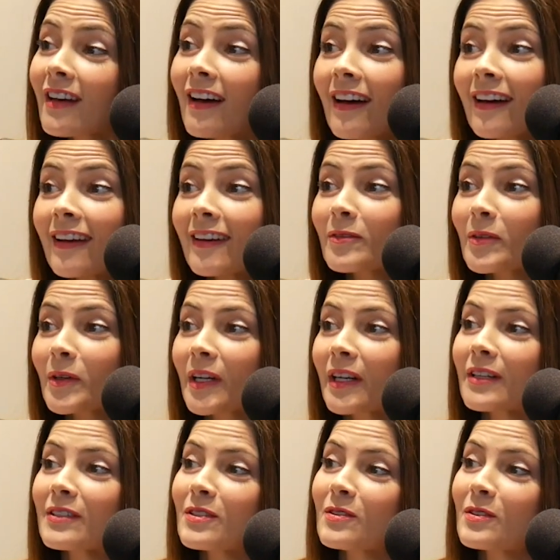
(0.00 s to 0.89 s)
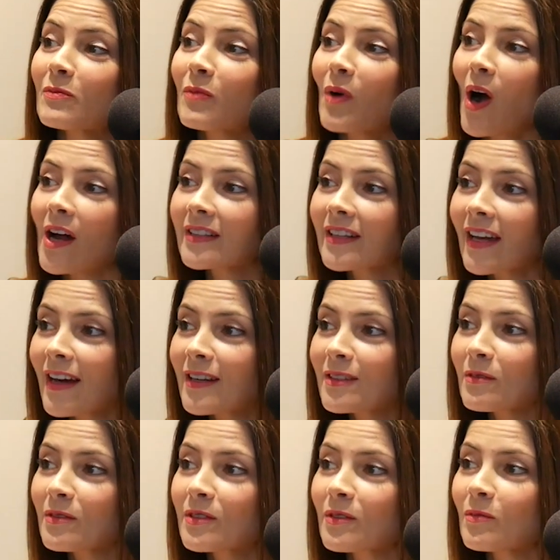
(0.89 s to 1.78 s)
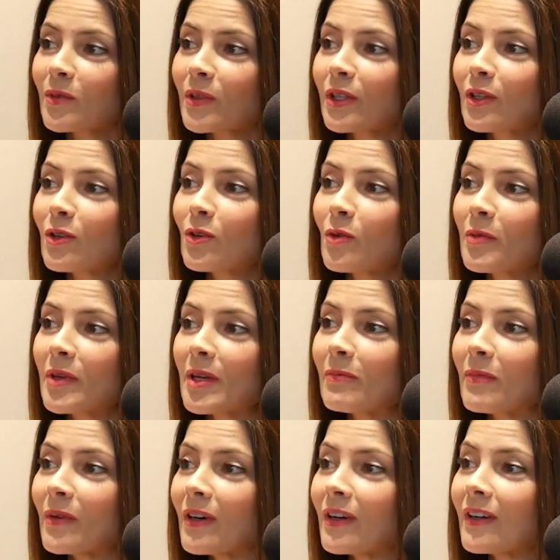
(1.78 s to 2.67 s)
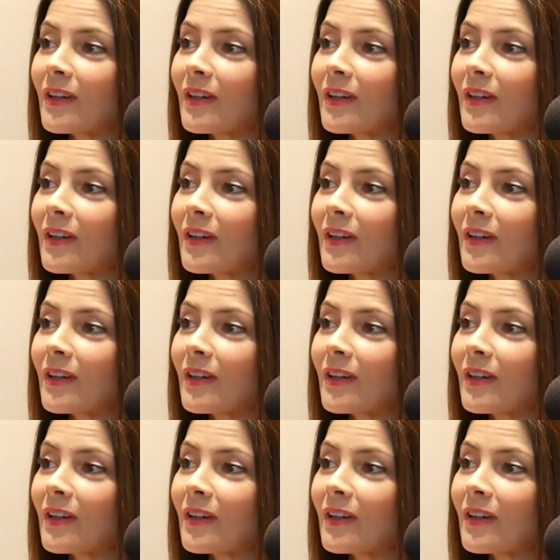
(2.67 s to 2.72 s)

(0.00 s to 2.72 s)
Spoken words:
on. We're gonna do some podcasts with some really cool people.